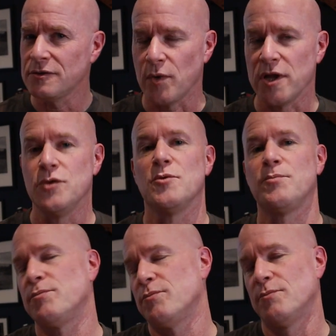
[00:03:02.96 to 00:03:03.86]
when you were
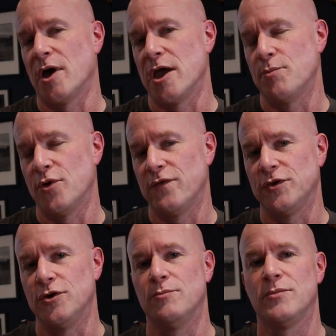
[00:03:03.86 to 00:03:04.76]
buying
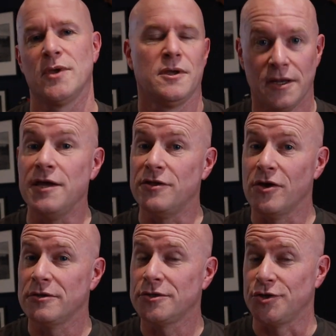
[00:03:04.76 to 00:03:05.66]
perfume,
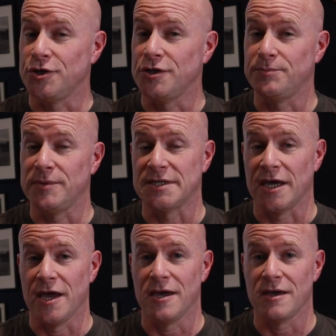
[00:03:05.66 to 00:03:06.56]
neither should you be
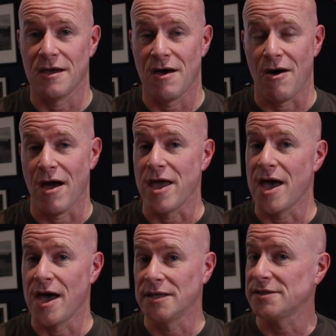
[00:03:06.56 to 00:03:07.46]
saying
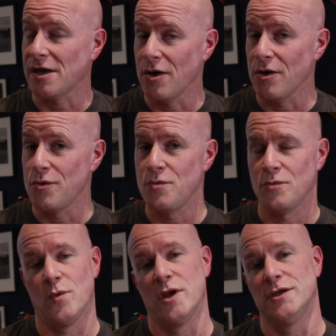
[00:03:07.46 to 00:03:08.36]
ISO
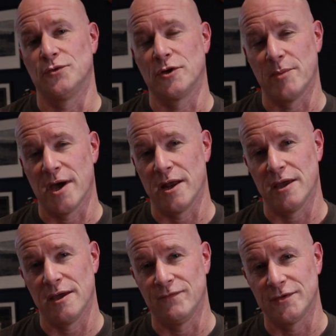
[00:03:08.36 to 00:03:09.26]
when you're talking about
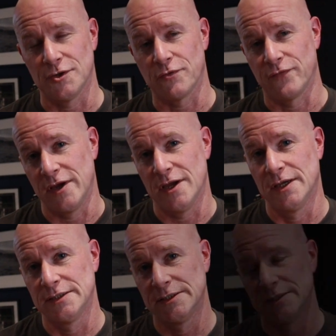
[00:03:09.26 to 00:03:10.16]
it in photography.
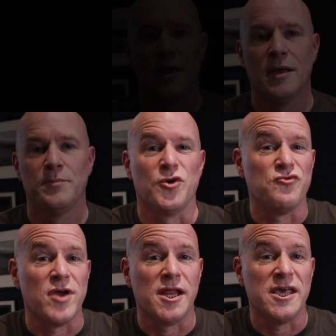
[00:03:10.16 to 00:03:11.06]
But
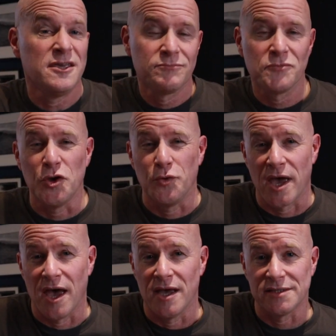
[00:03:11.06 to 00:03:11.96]
really, who
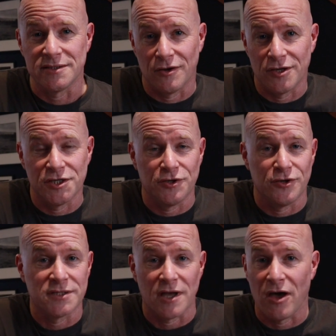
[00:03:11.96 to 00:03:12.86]
cares? As long as you
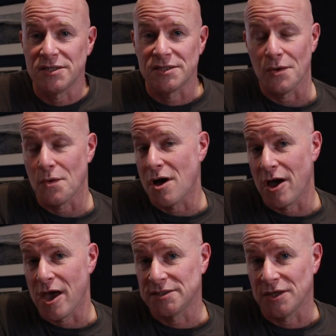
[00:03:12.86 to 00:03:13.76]
use ISO or
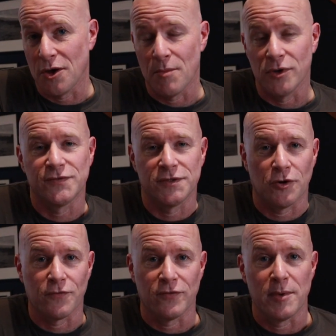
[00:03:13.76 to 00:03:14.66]
ISO, most
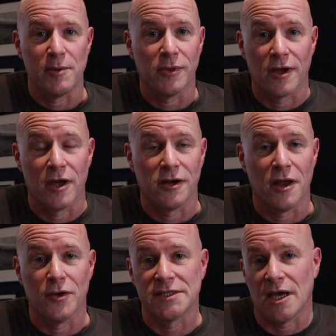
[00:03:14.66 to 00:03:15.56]
photography people are going to
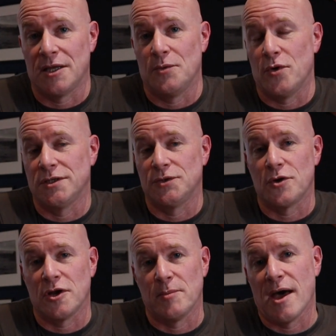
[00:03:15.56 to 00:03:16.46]
know exactly what you're
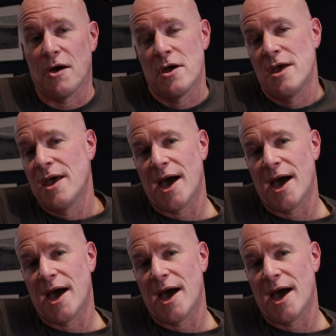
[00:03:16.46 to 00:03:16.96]
talking about,